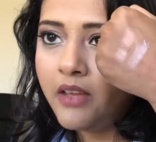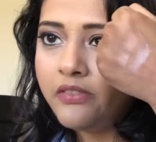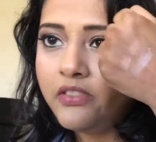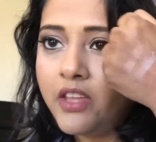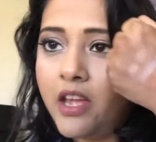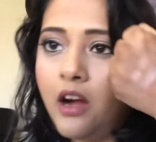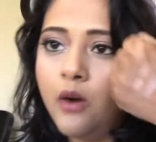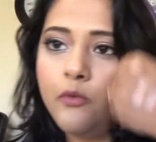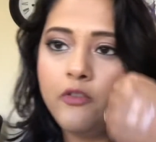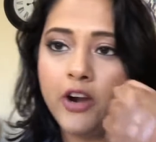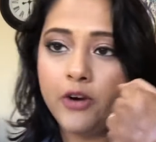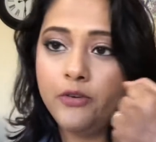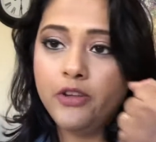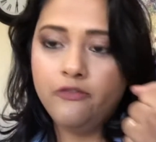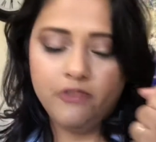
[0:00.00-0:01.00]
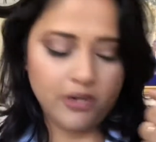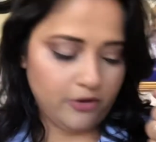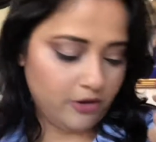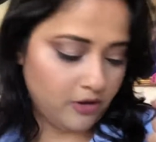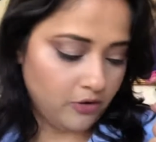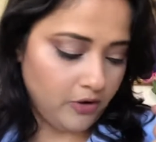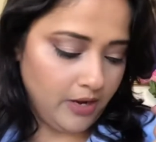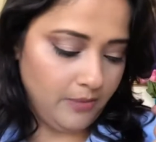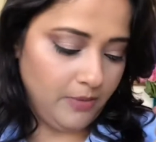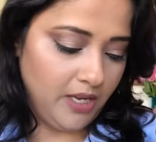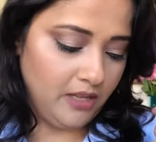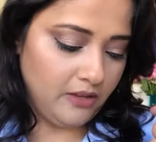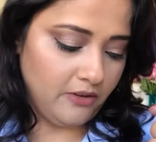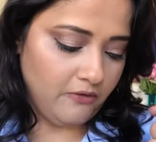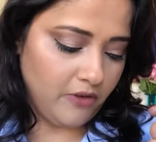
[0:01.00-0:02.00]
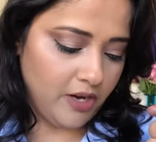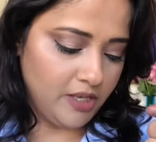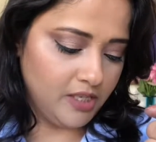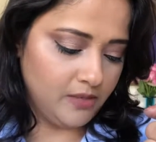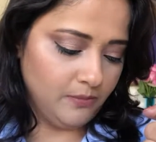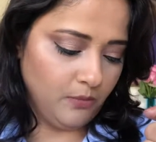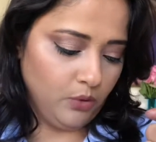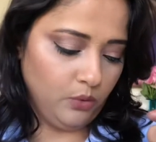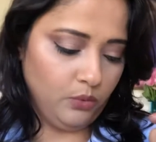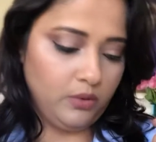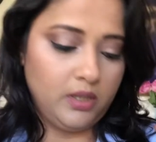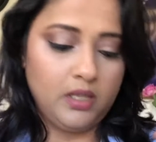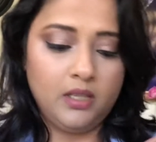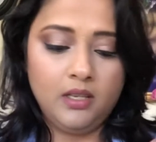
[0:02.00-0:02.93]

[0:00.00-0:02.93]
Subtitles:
They are very, very creamy. They're very smooth.